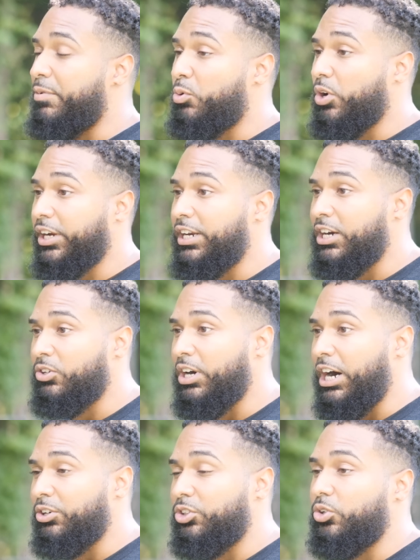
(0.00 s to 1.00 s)
been working out
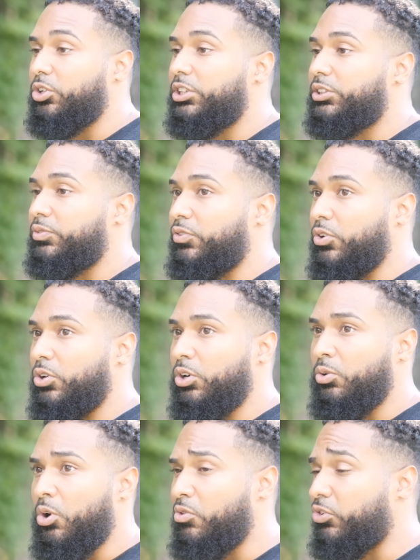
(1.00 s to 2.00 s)
outdoors for
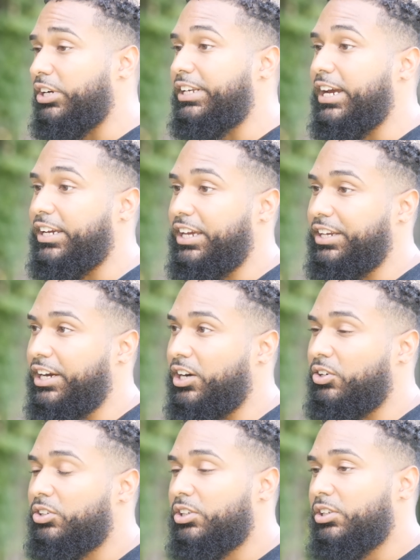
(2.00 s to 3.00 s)
over a decade now.
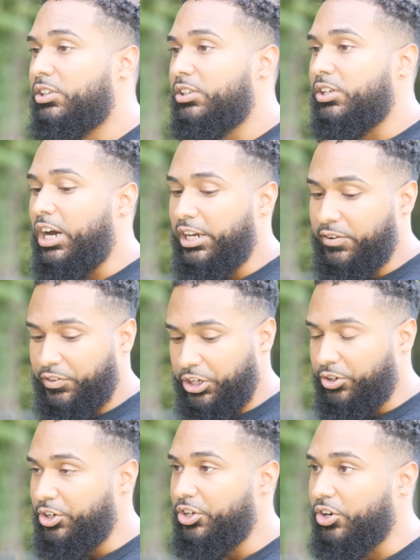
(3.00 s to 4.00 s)
I lived here
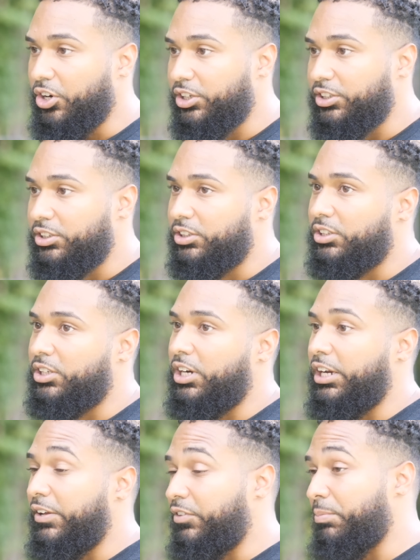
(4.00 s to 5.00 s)
in New York. I
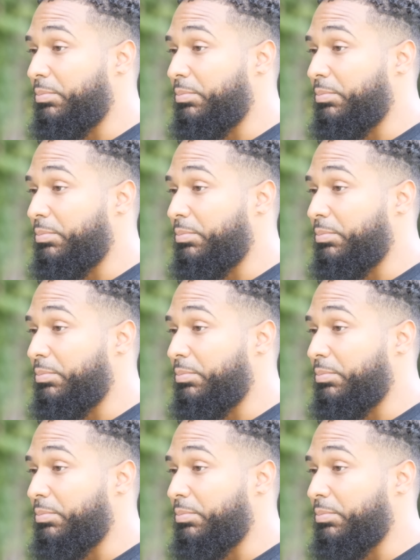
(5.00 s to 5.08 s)
lived in